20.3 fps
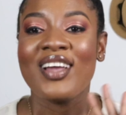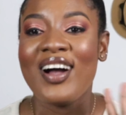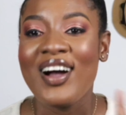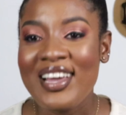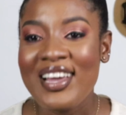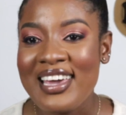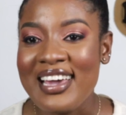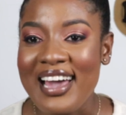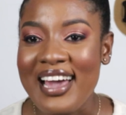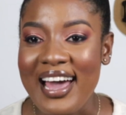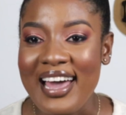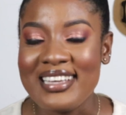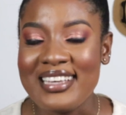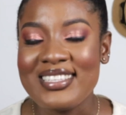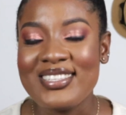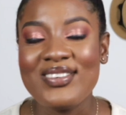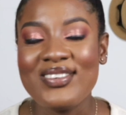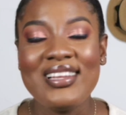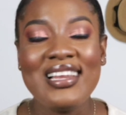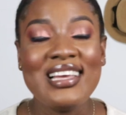Okay
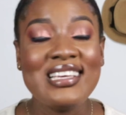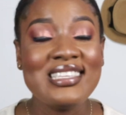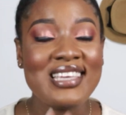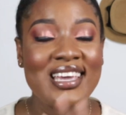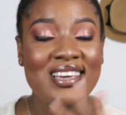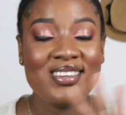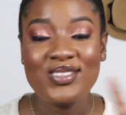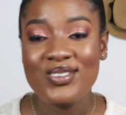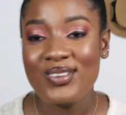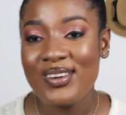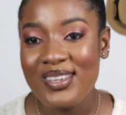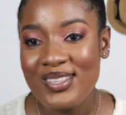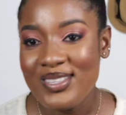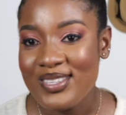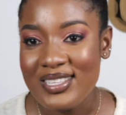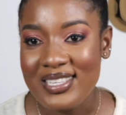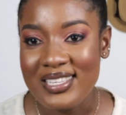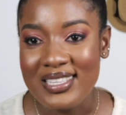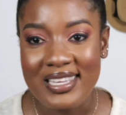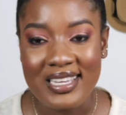guys, so let's get straight
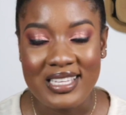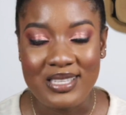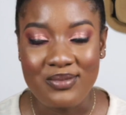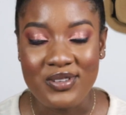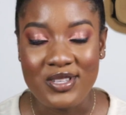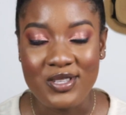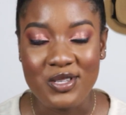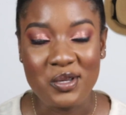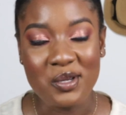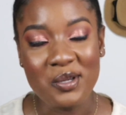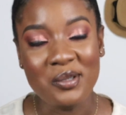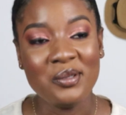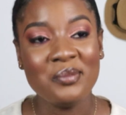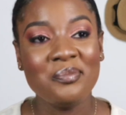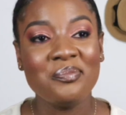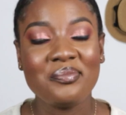into today's video.